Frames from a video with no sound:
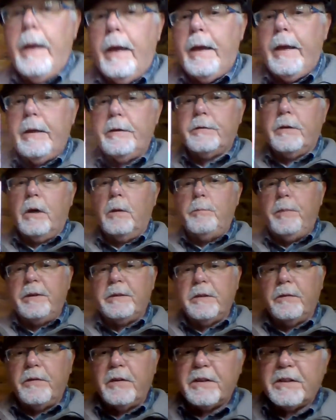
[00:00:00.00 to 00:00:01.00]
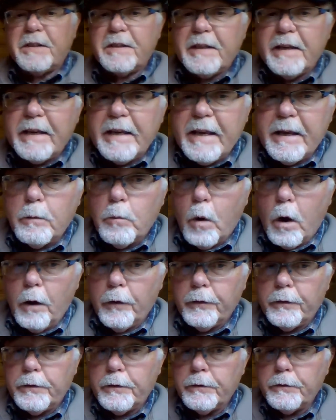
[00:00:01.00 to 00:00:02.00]
is a bit of a singy
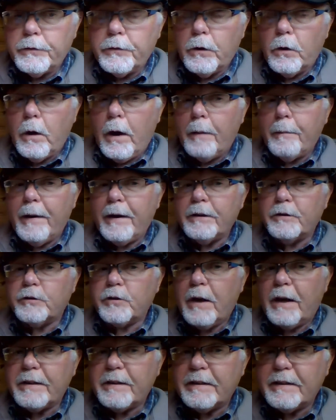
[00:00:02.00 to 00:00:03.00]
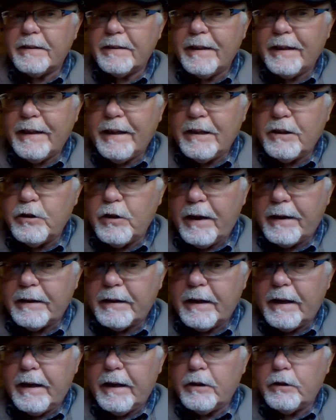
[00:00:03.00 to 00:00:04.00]
one, so I might try to sing it
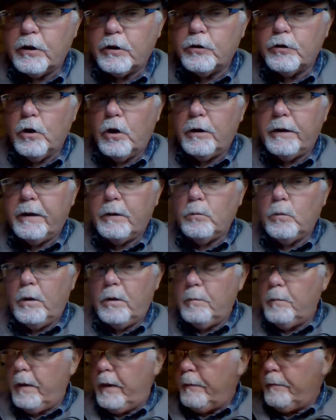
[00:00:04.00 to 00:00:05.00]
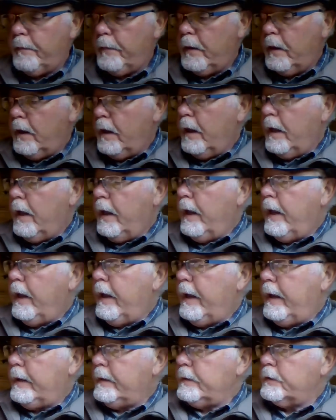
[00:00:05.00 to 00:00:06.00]
gently and you join in with me.
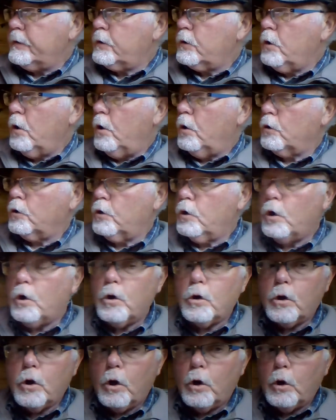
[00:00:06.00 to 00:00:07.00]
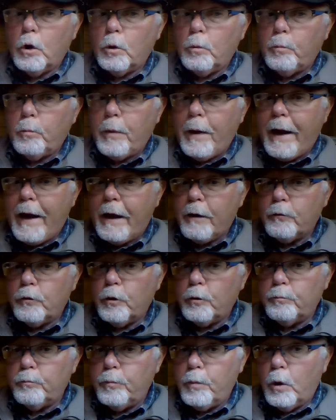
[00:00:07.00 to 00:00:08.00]
It's called Go Go
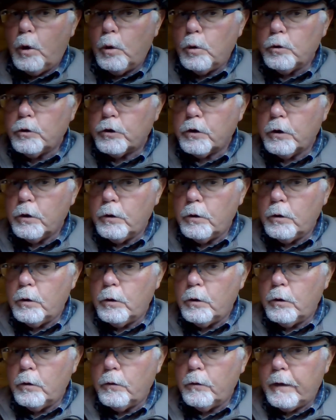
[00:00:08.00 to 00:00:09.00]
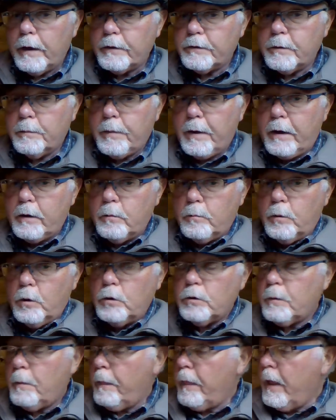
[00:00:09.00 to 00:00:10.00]
Pirate Boat. There's the pirate
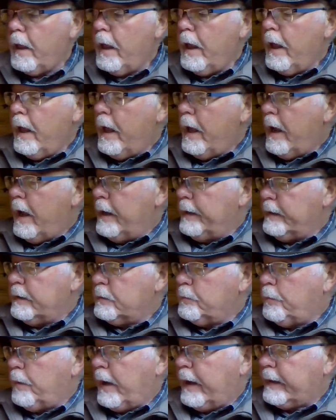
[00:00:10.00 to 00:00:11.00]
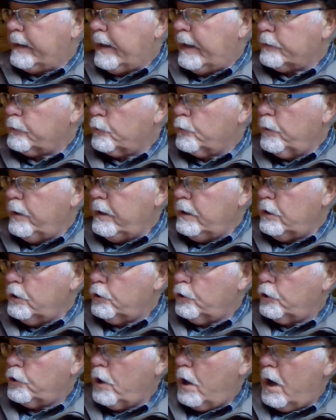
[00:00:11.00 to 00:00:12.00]
boat. And it's by Katrina,
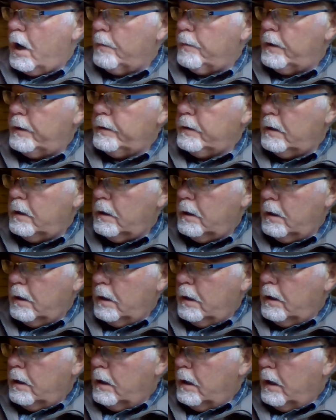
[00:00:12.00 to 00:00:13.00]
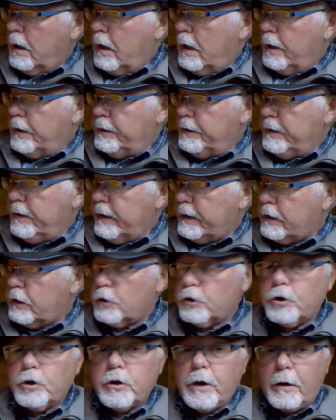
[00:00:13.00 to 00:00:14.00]
Charman and Nick
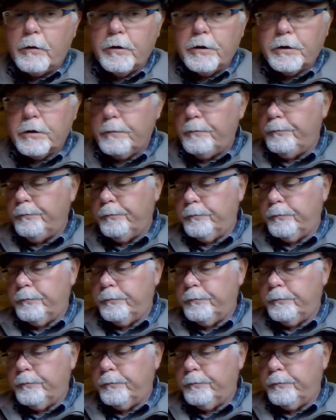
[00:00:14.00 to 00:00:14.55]
Sharratt.